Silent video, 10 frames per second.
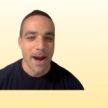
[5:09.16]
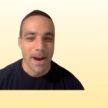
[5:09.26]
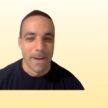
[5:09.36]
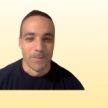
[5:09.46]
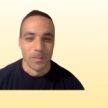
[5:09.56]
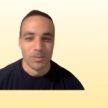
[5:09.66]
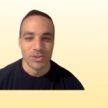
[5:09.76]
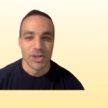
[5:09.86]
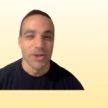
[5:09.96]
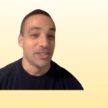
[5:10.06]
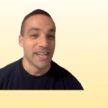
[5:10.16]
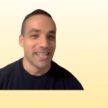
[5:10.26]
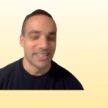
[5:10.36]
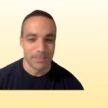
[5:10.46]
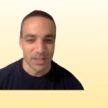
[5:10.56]
um, so you say
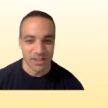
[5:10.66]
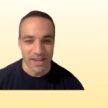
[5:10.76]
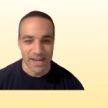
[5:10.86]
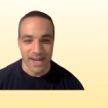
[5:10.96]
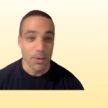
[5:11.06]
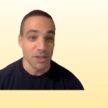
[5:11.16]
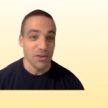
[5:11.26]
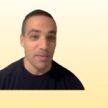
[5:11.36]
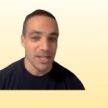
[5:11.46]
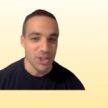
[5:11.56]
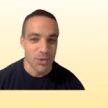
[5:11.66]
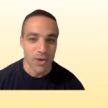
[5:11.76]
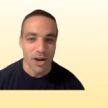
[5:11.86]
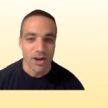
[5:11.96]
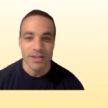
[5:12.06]
something like, I want to remind you
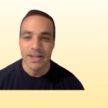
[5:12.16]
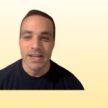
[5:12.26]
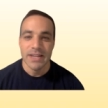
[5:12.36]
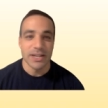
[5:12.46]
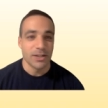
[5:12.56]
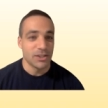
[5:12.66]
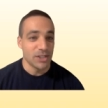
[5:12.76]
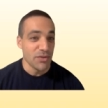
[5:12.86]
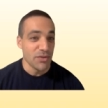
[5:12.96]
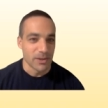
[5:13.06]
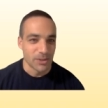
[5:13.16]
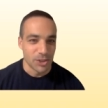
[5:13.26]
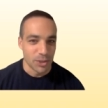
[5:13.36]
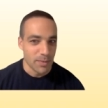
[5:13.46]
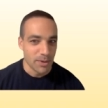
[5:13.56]
all that your cell phones
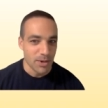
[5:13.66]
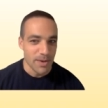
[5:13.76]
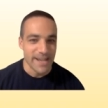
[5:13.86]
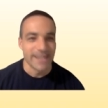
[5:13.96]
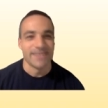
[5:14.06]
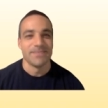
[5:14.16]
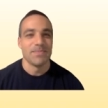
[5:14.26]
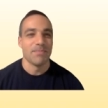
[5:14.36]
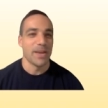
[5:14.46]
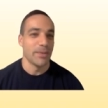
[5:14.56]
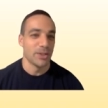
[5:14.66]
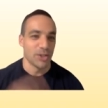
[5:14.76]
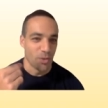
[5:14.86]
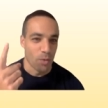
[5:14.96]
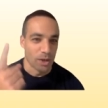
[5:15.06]
should be put away. Maybe there's
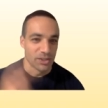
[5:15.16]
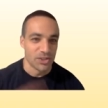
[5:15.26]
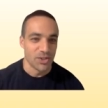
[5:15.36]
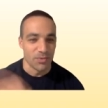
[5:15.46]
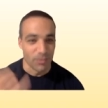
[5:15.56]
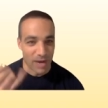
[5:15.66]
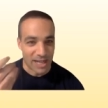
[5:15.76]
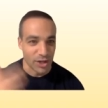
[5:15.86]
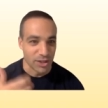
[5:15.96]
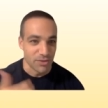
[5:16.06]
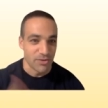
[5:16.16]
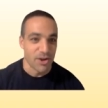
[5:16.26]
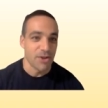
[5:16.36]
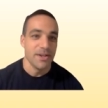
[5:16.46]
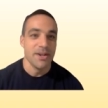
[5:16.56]
only one student actually on their
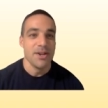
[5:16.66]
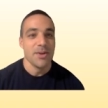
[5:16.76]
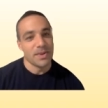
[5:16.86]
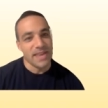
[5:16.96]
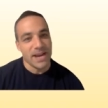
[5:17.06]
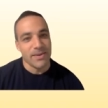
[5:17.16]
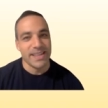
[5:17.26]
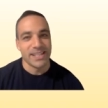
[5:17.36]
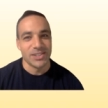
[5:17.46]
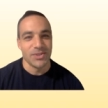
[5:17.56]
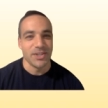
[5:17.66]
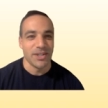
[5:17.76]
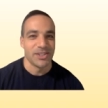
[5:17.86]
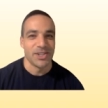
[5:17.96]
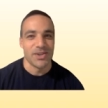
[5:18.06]
phone, but that way that student
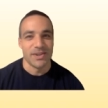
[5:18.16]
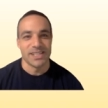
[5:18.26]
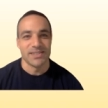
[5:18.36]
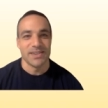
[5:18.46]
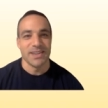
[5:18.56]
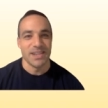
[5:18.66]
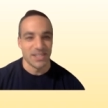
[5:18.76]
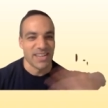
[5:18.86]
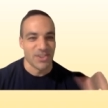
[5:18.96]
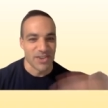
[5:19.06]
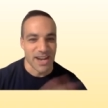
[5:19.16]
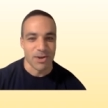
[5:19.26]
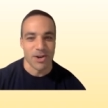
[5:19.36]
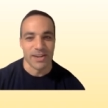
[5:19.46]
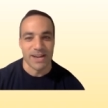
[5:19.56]
hears you and doesn't doesn't get their
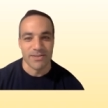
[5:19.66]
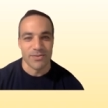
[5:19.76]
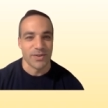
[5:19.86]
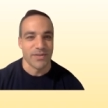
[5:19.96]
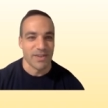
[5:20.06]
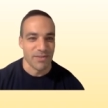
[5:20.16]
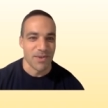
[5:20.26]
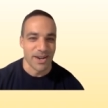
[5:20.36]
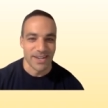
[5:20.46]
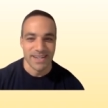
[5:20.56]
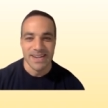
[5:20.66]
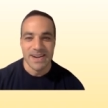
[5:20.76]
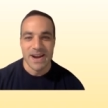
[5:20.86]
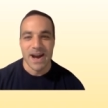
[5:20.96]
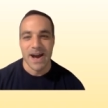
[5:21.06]
name called out in front of everyone.
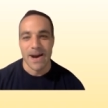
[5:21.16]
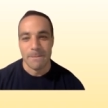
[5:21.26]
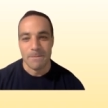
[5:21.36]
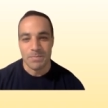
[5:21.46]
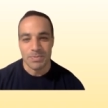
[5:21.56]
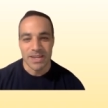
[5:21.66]
Um,